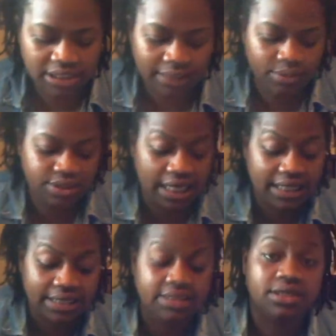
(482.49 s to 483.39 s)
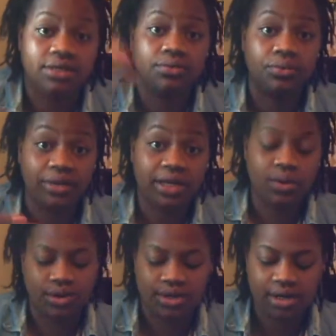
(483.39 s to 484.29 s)
labels, I like to
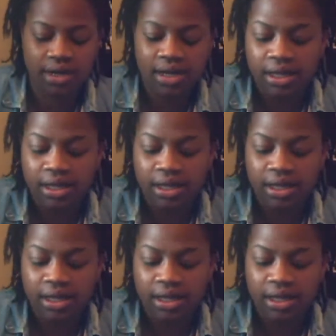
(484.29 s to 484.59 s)
reorder.